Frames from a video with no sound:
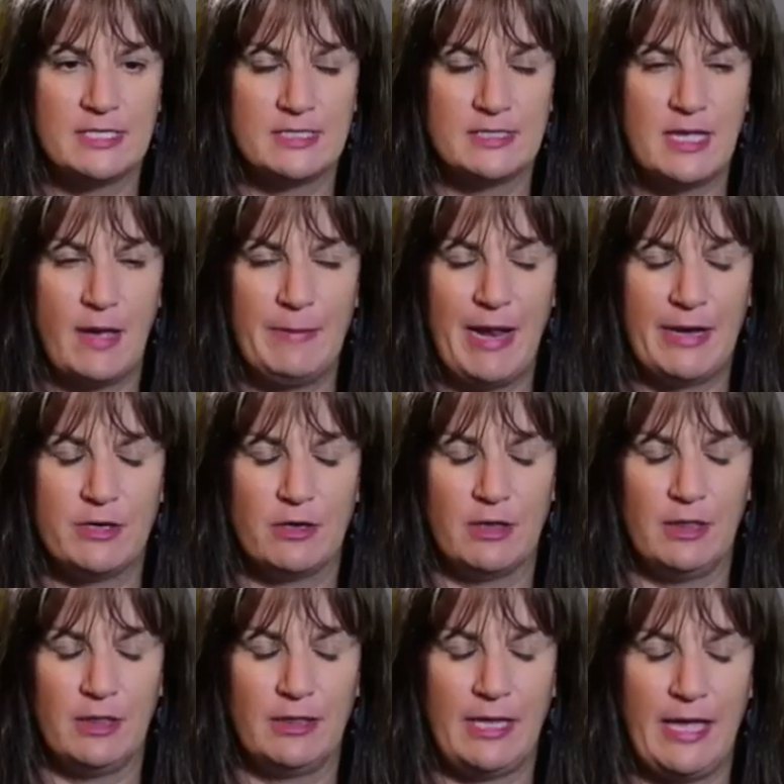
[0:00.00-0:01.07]

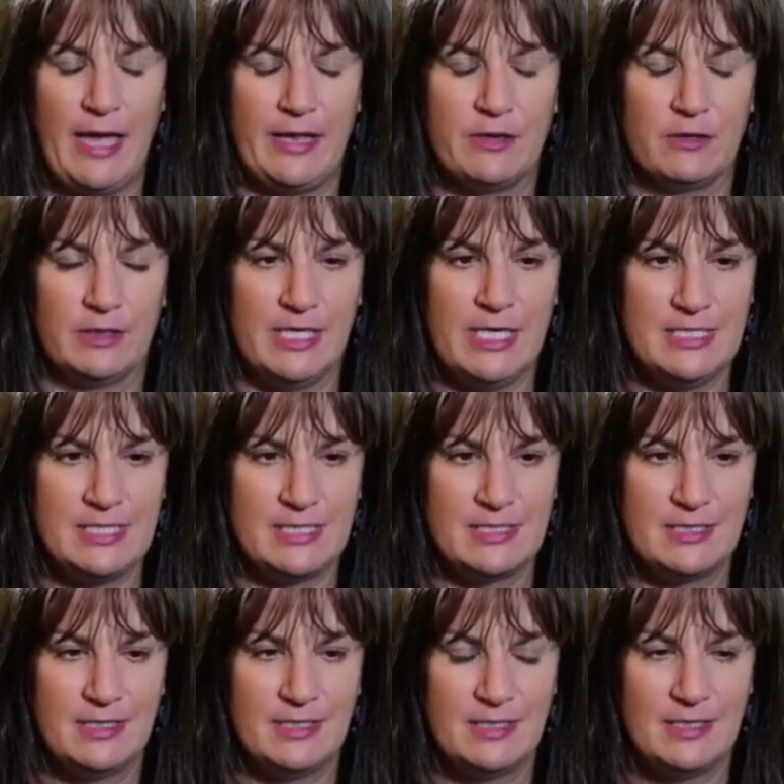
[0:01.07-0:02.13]
and your lease,
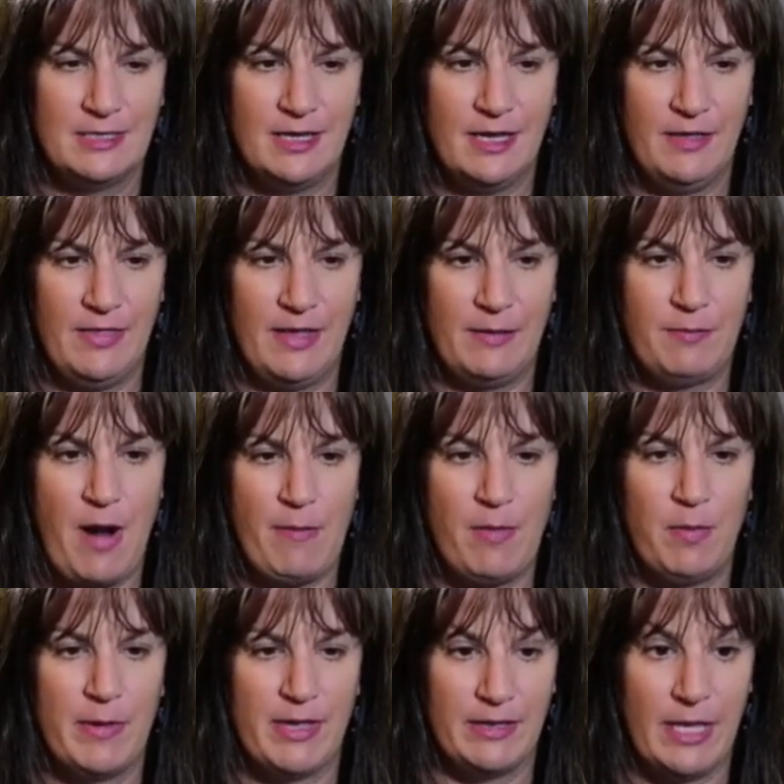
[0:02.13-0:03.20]
and then
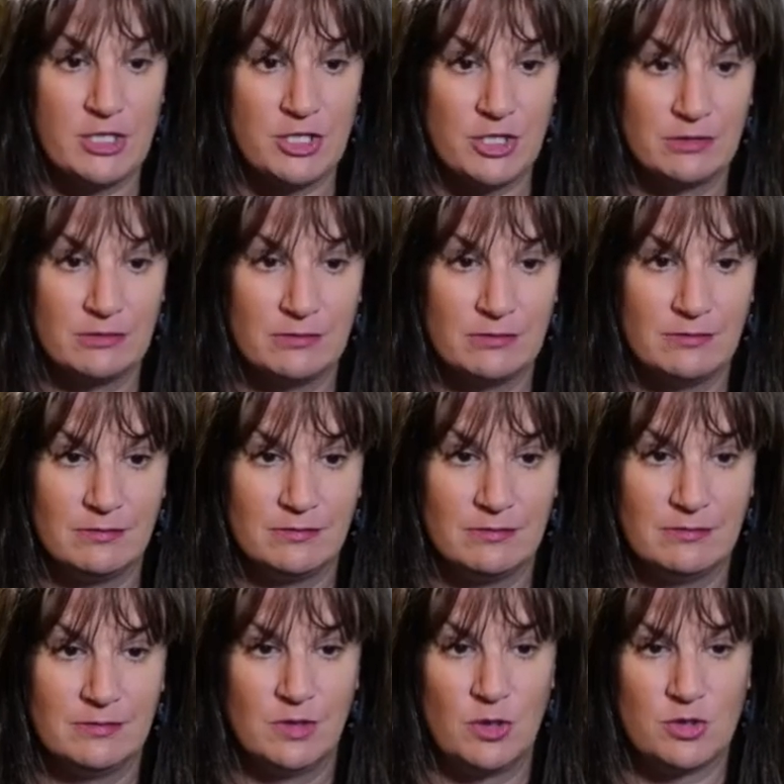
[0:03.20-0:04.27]
probably a ledger.
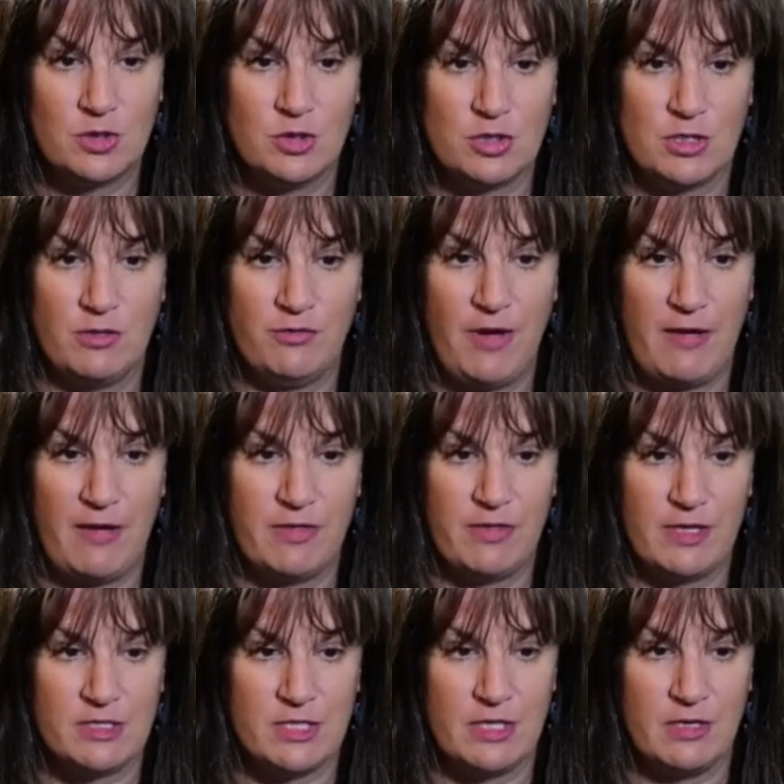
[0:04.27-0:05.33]
Those are usually the 5
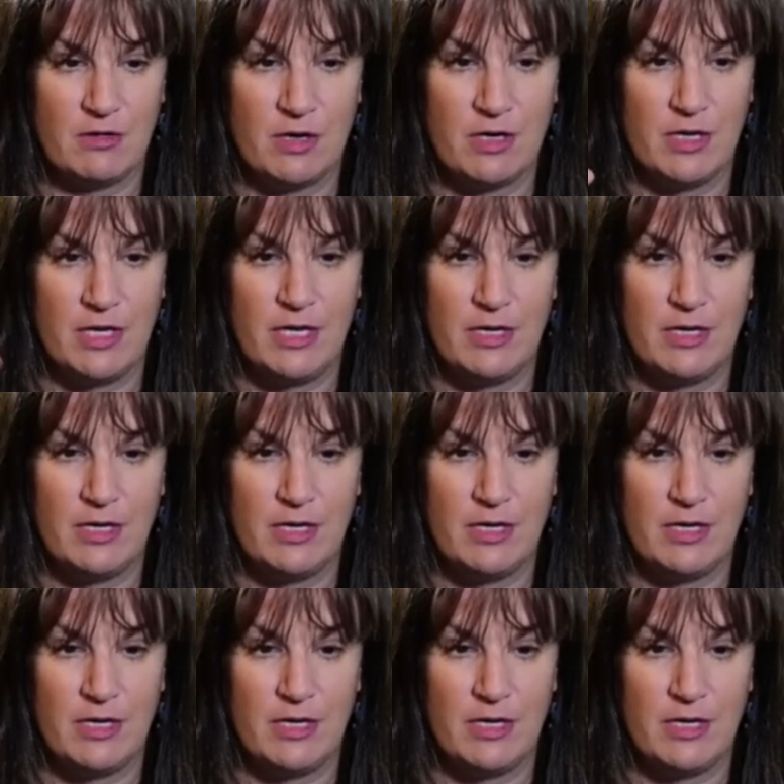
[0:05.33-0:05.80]
things that you're going to need.